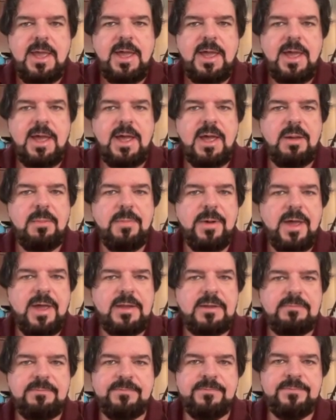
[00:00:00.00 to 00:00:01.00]

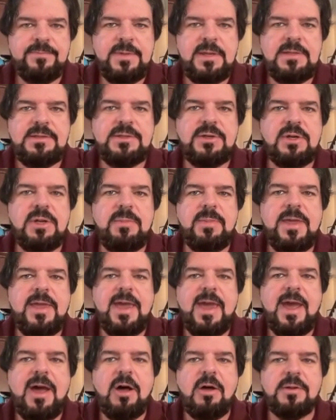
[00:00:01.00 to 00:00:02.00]
But he's going to
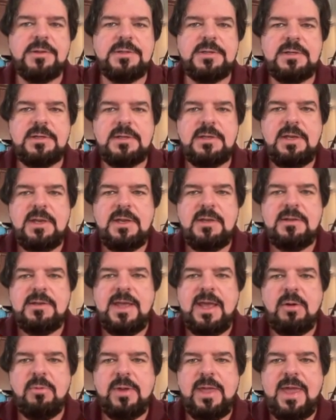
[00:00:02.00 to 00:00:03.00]
be out.
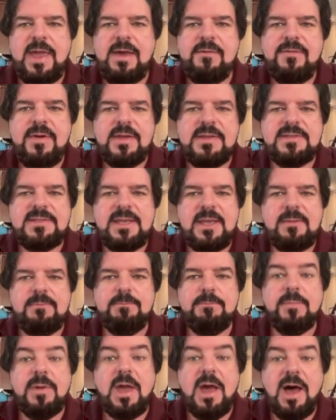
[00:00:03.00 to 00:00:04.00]
Now we have
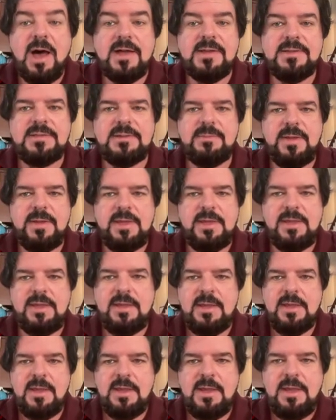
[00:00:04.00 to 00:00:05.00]
Sam
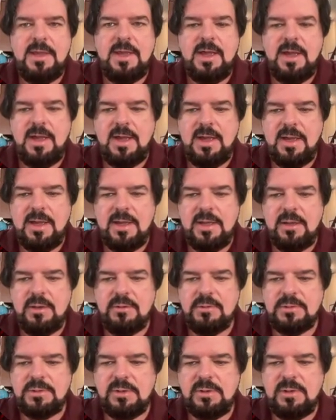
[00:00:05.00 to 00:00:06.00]
Cosmi,
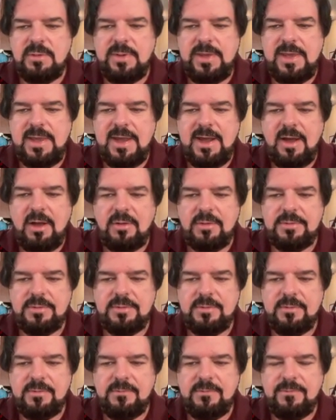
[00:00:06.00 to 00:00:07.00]
who's going to be out
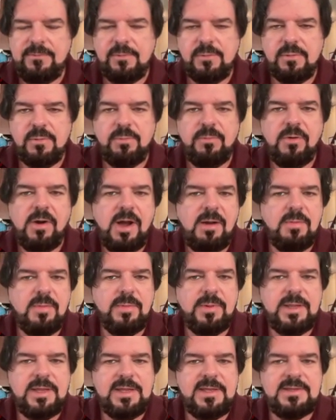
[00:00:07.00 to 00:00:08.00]
for
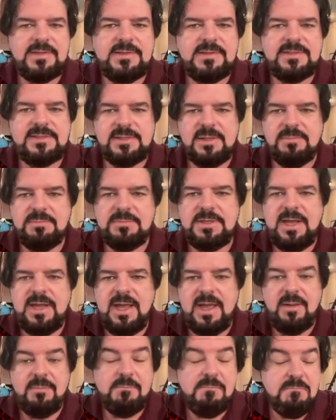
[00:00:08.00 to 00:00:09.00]
probably some
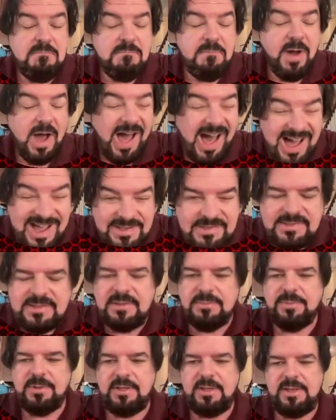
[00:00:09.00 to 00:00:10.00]
time,
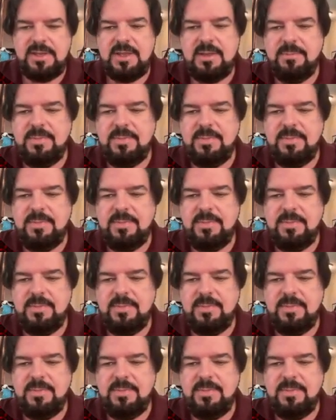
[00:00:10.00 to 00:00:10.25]
possibly.